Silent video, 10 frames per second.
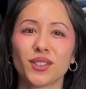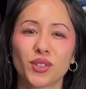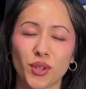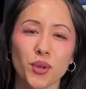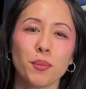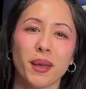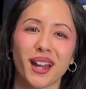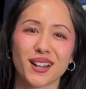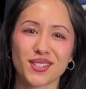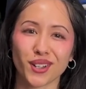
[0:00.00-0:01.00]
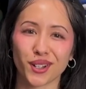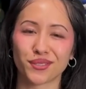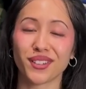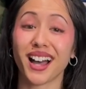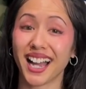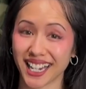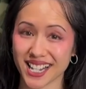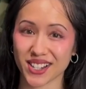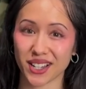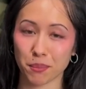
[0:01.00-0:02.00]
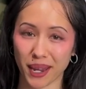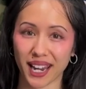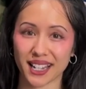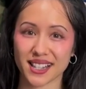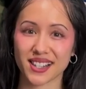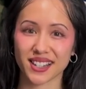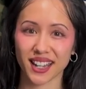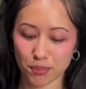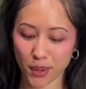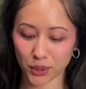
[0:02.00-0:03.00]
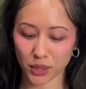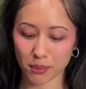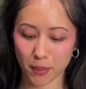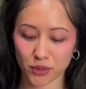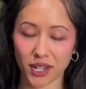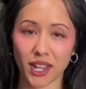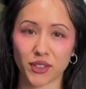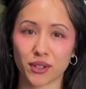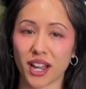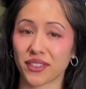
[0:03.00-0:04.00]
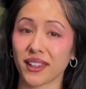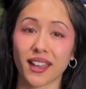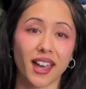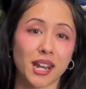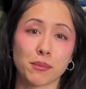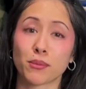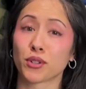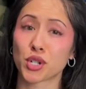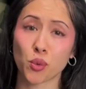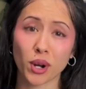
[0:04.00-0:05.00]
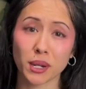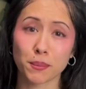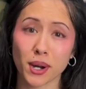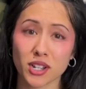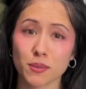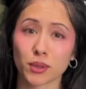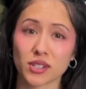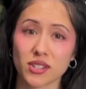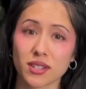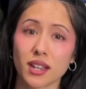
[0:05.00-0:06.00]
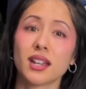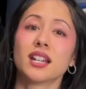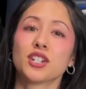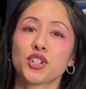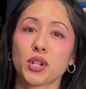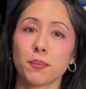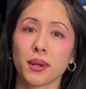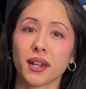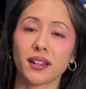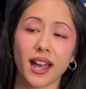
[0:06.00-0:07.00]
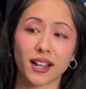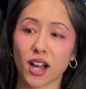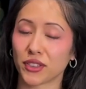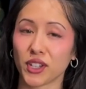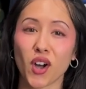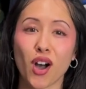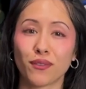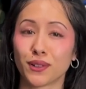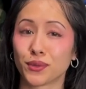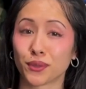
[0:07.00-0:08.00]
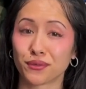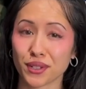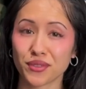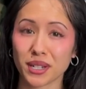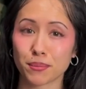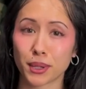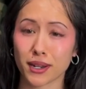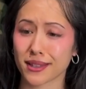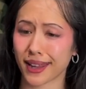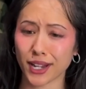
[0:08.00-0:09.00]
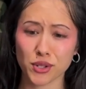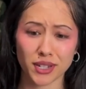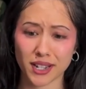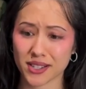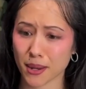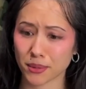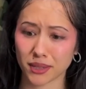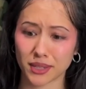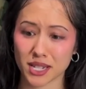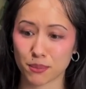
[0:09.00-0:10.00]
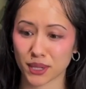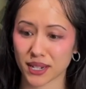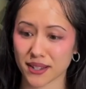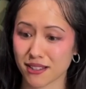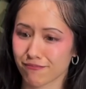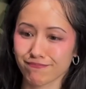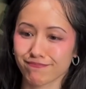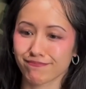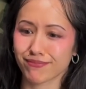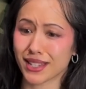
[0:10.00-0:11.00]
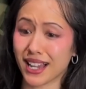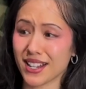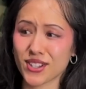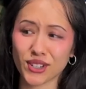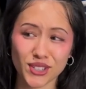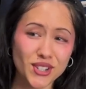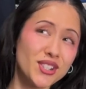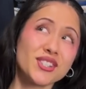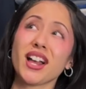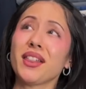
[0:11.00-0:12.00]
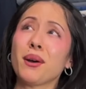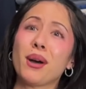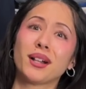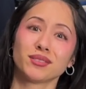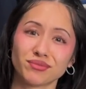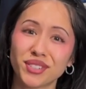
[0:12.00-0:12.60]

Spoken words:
2 pairs of Izod pants. Bundled them up together. I think I had them up for 20 bucks plus shipping. I got the offer for 15 bucks and I just accepted this because Izod doesn't sell that well.